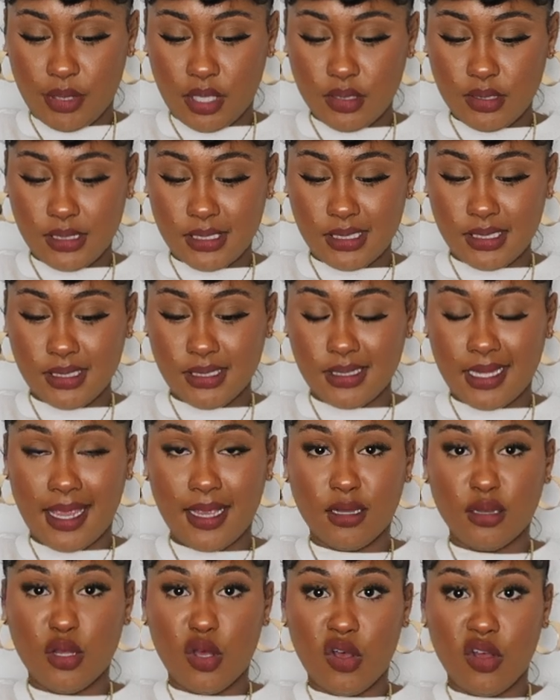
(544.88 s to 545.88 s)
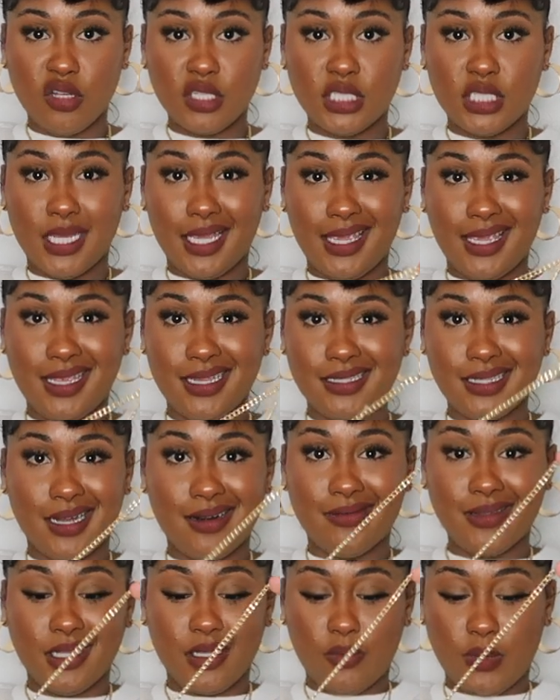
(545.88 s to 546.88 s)
purses like long chains i
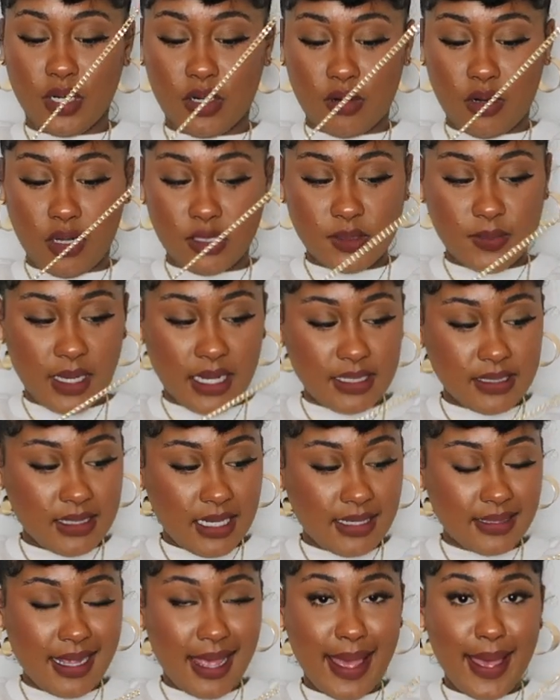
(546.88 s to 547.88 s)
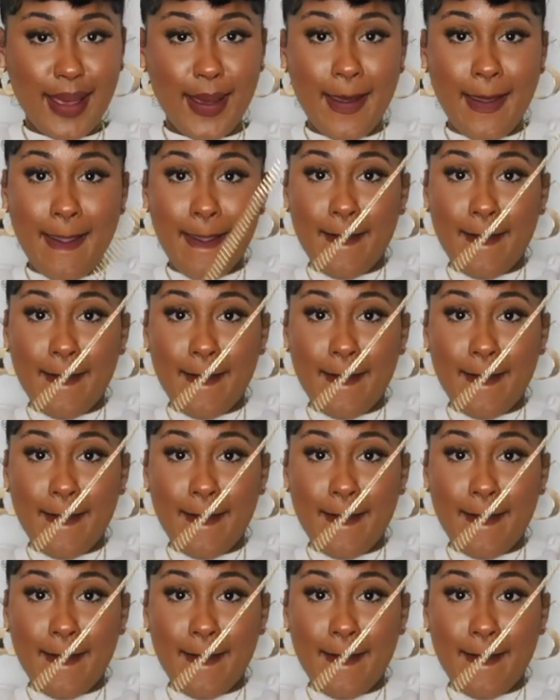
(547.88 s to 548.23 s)
don't really wear crossbodies like that